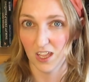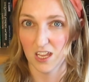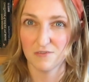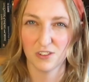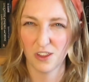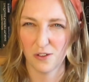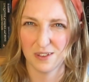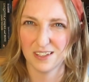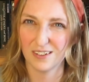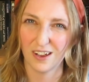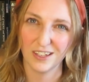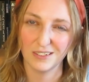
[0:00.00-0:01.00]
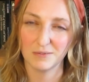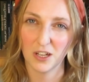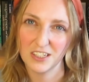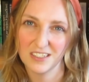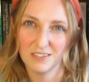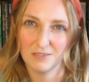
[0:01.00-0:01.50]
even though
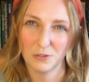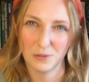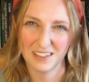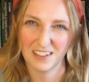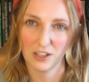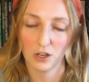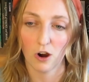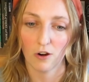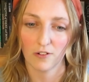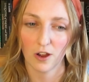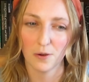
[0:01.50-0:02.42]
I don't always like horror.